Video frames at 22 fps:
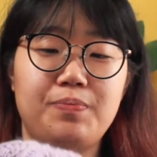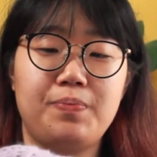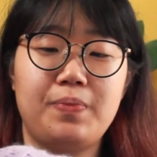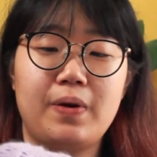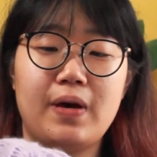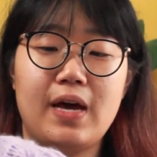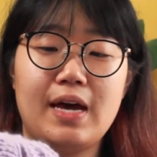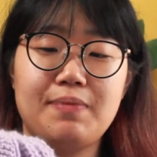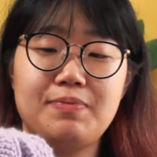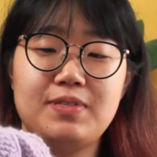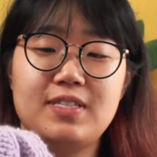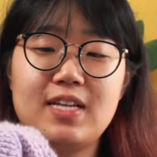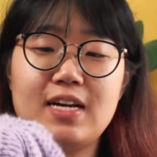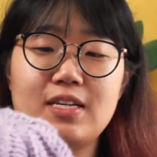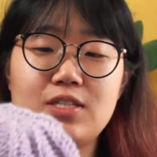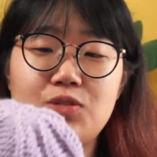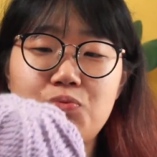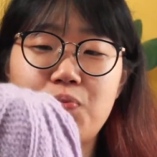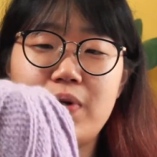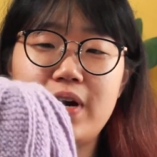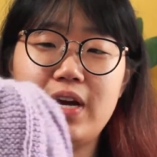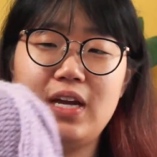Perhaps
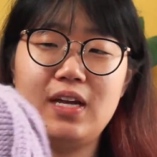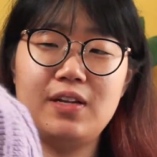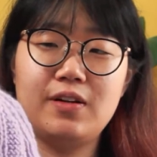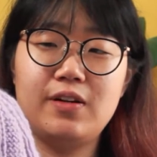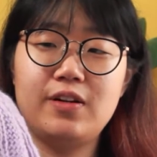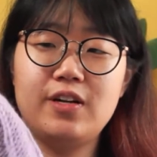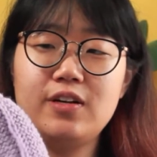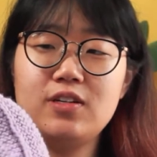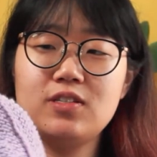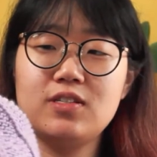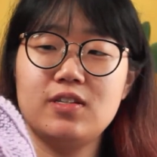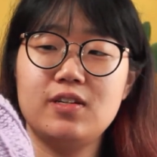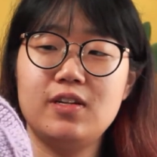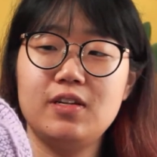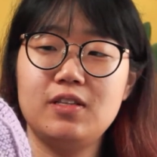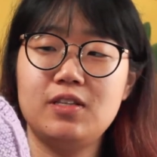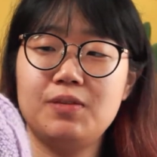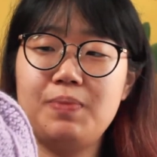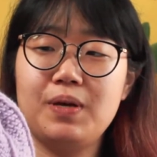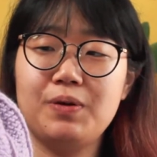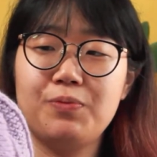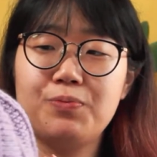that's why it looks a
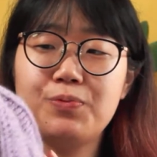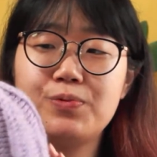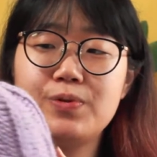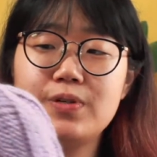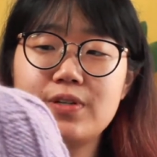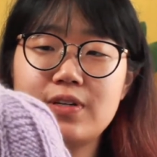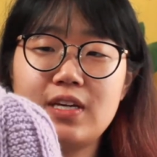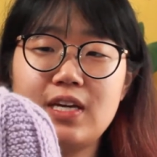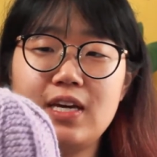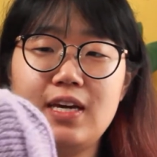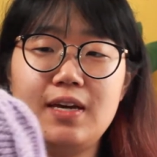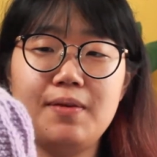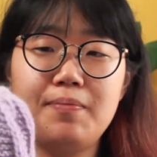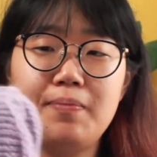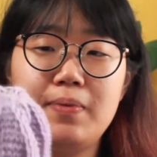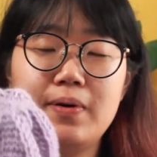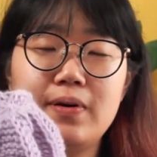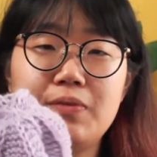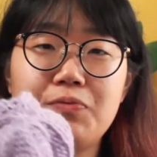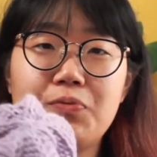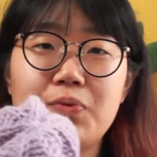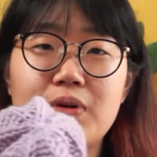little bit wonky,
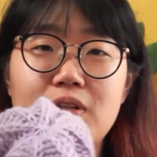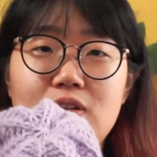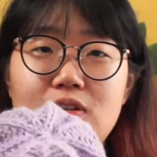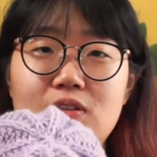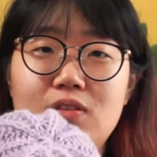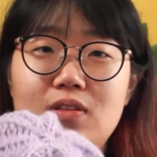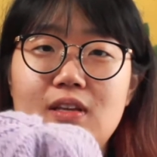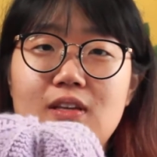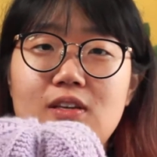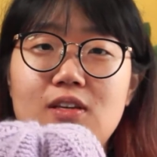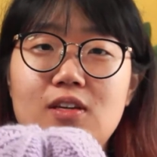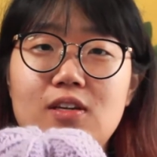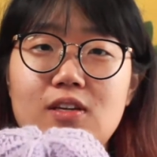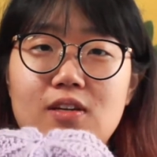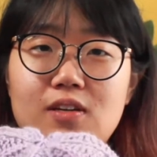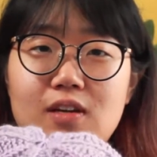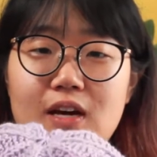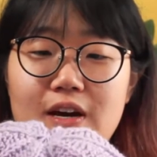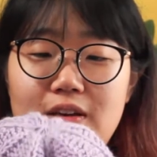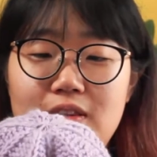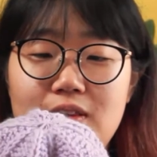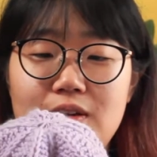but
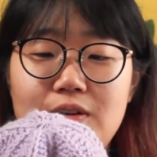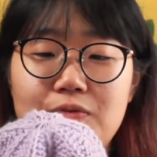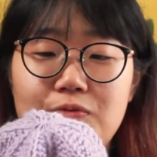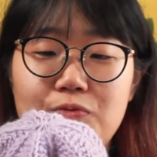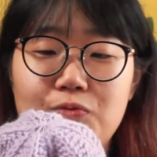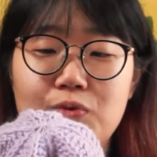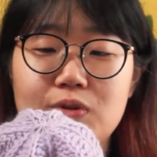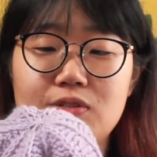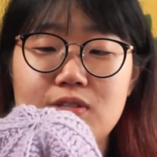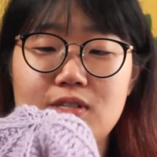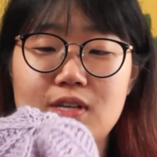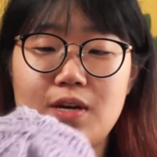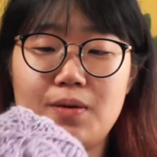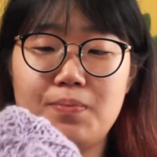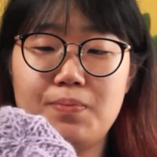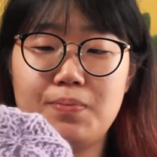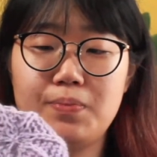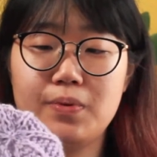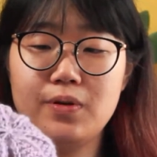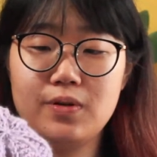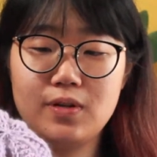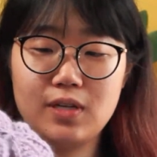I think once I
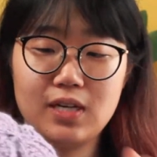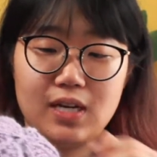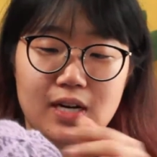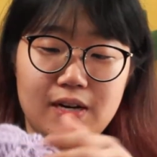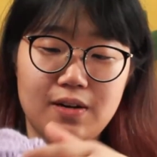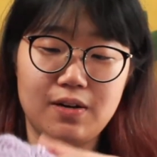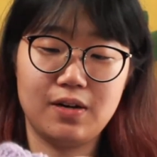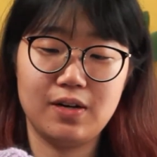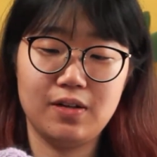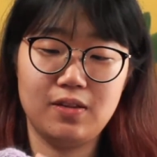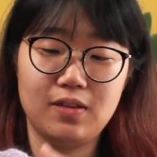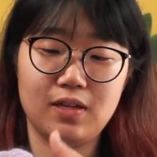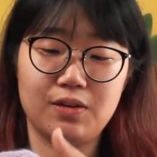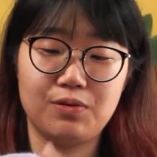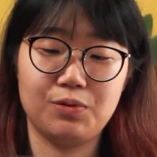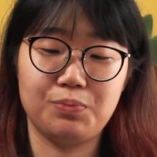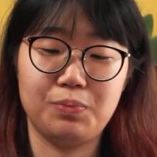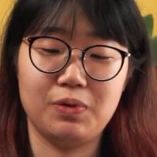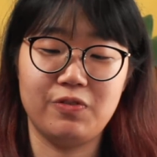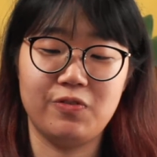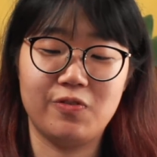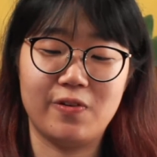block it, I think it'll
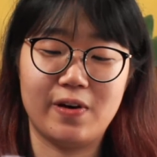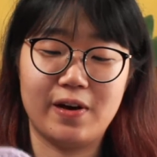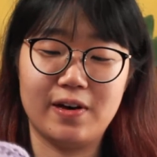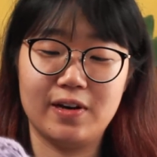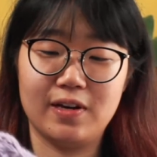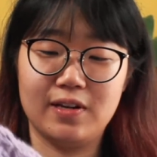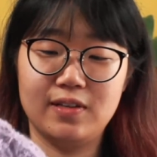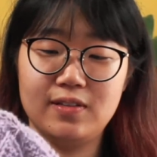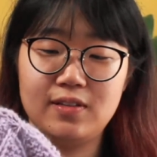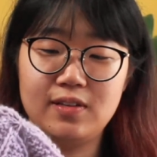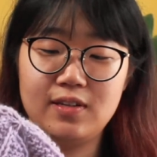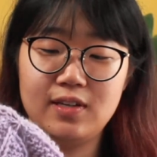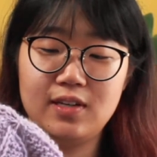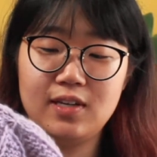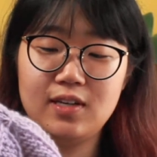be fine.